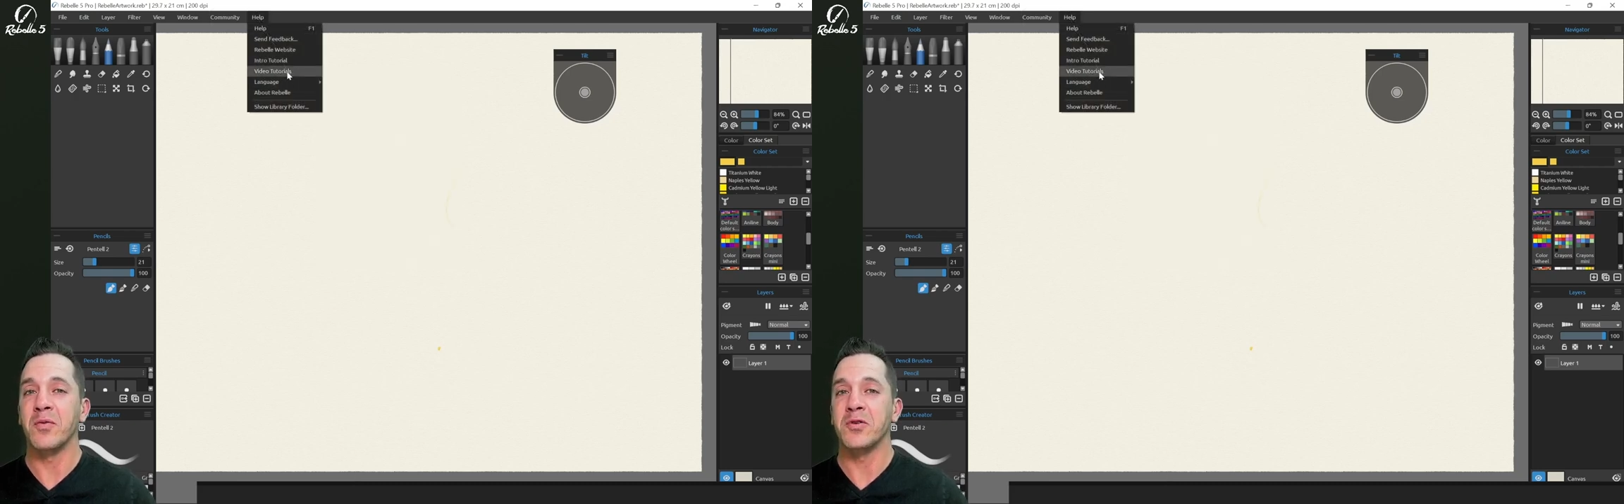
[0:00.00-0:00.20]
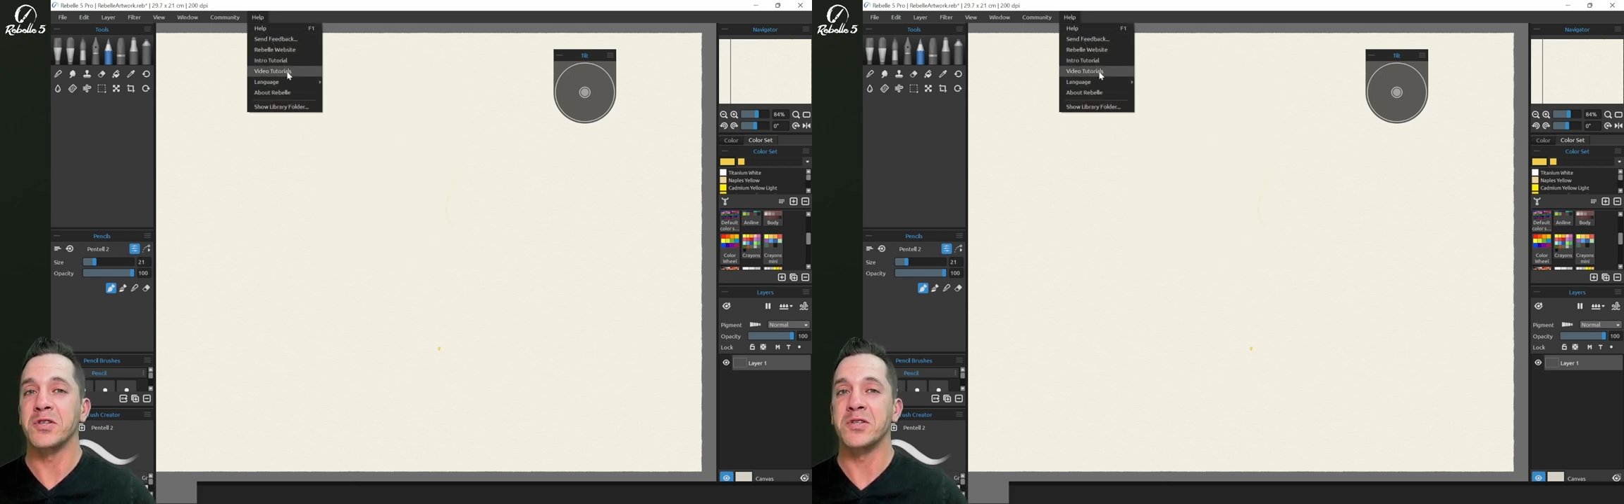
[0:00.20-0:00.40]

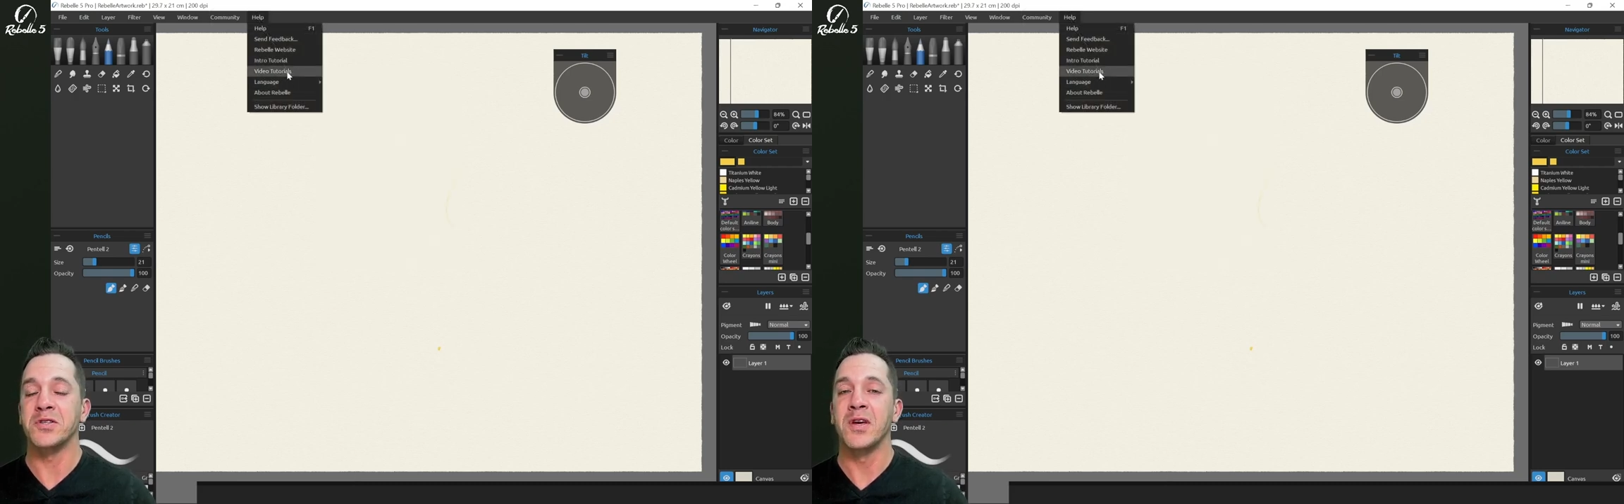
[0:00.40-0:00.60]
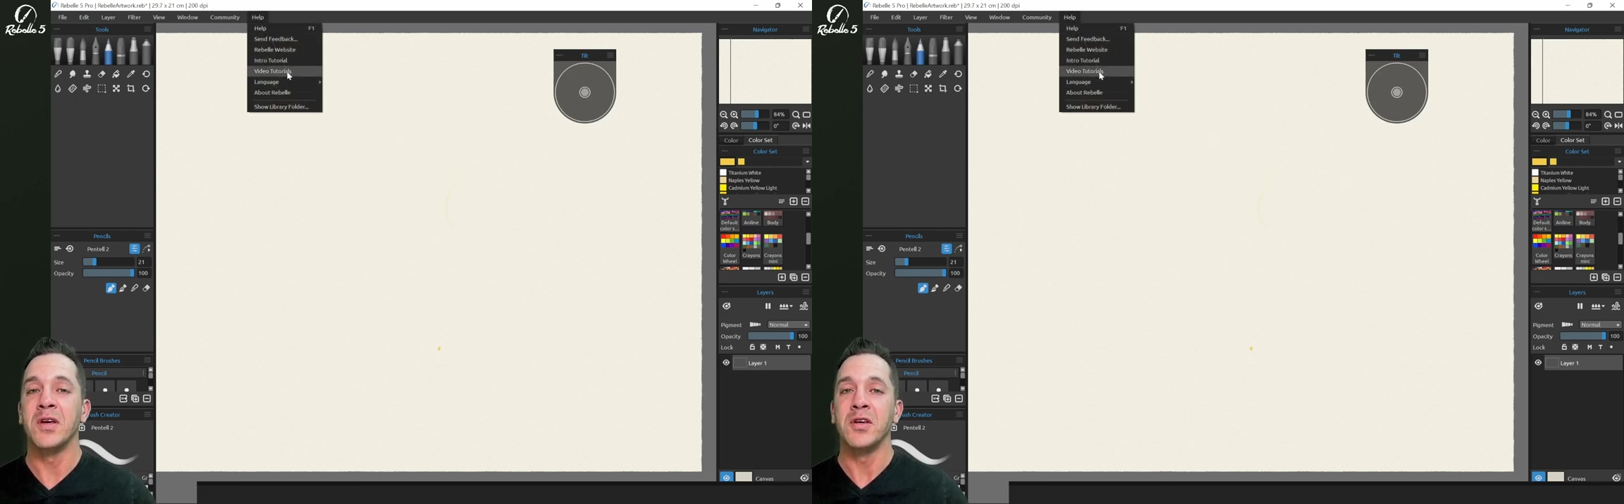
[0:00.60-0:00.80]

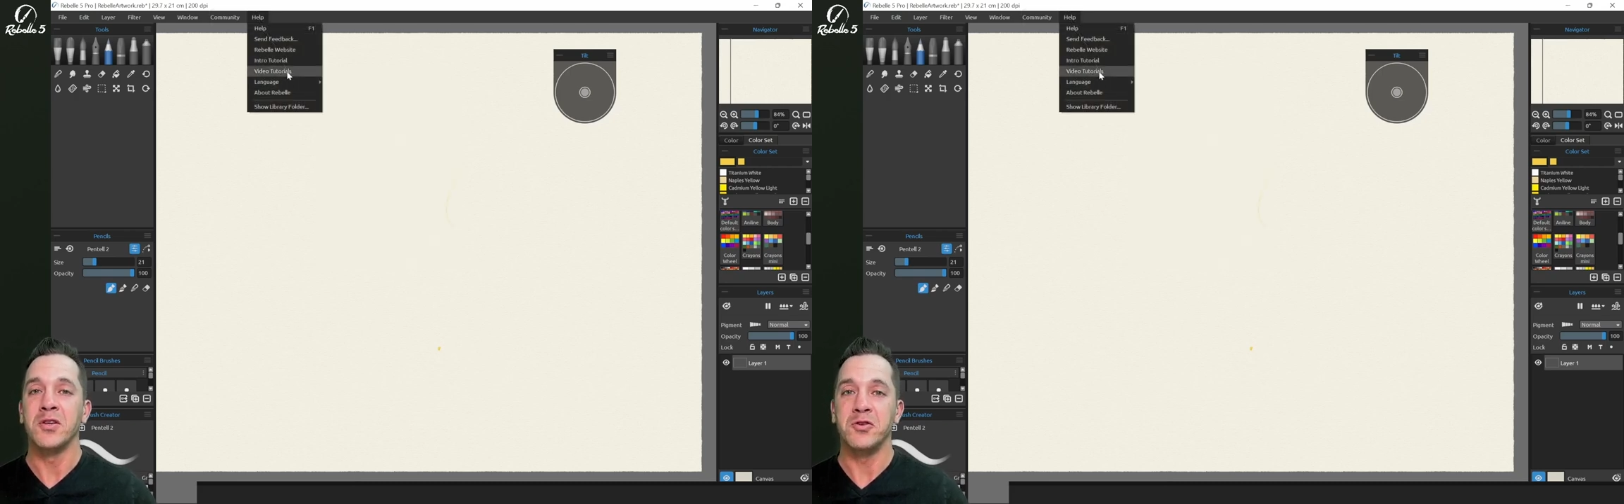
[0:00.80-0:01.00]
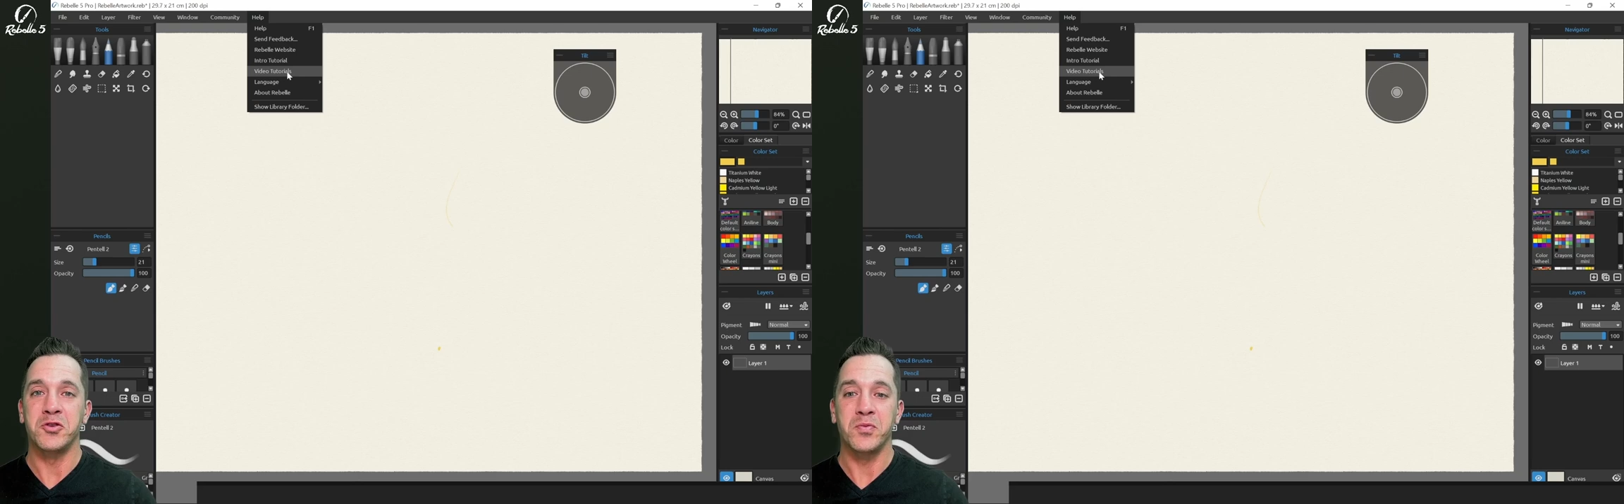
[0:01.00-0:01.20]
Motions
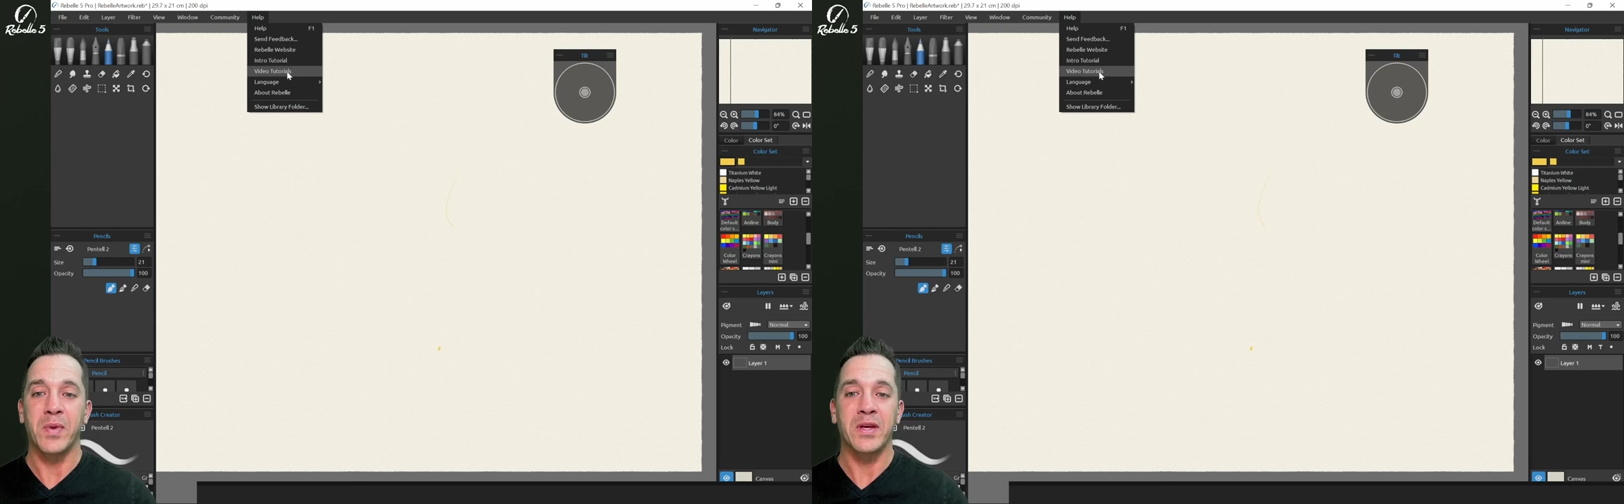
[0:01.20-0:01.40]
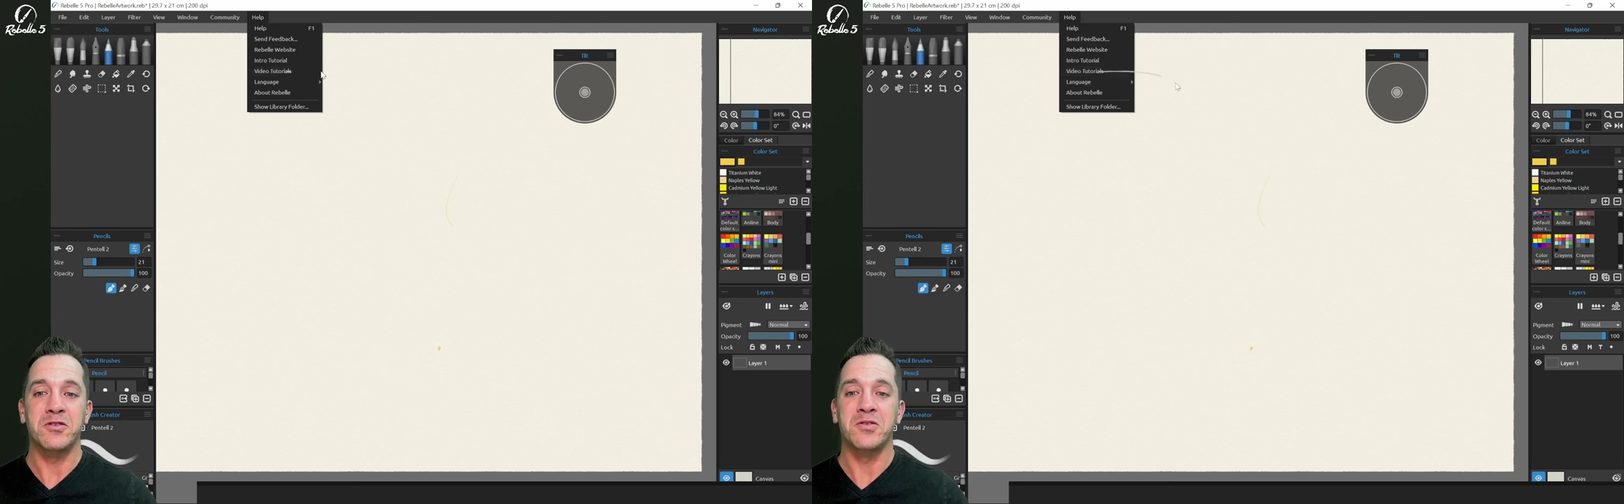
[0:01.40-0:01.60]
YouTube
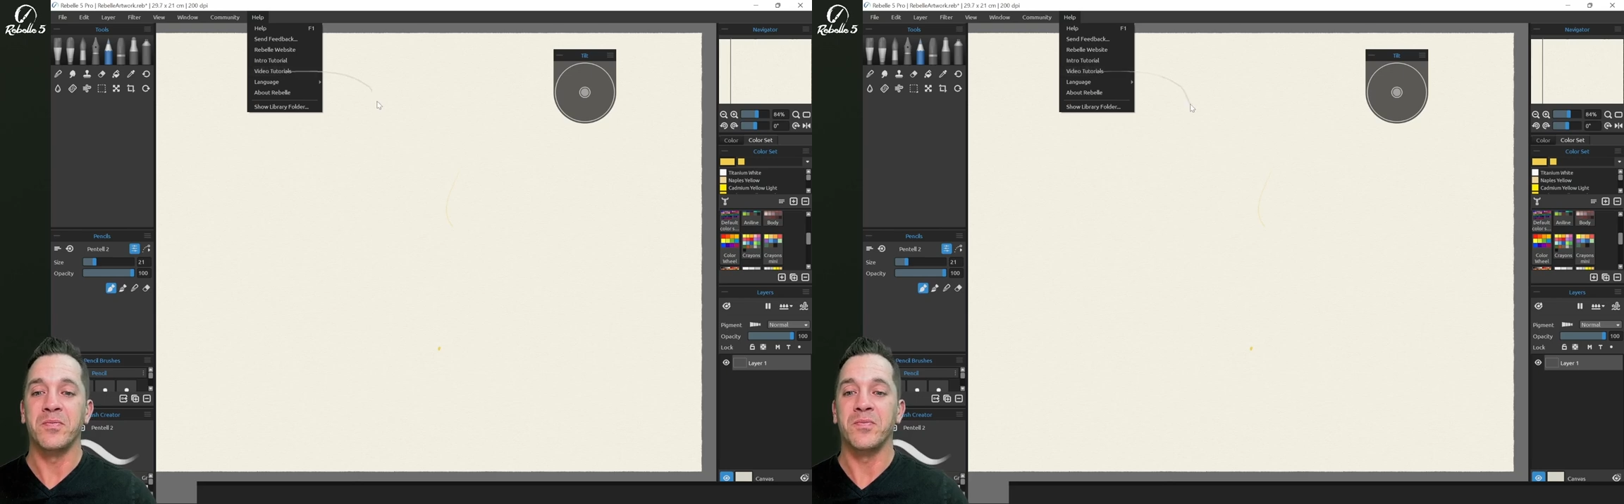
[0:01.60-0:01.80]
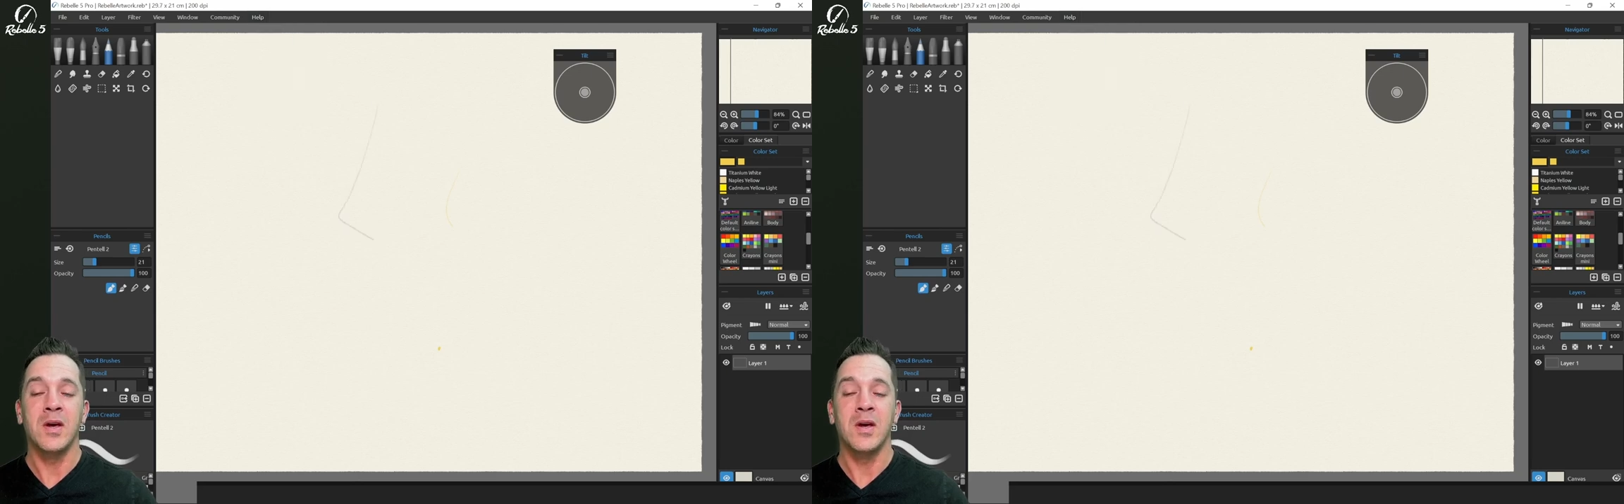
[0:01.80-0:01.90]
page.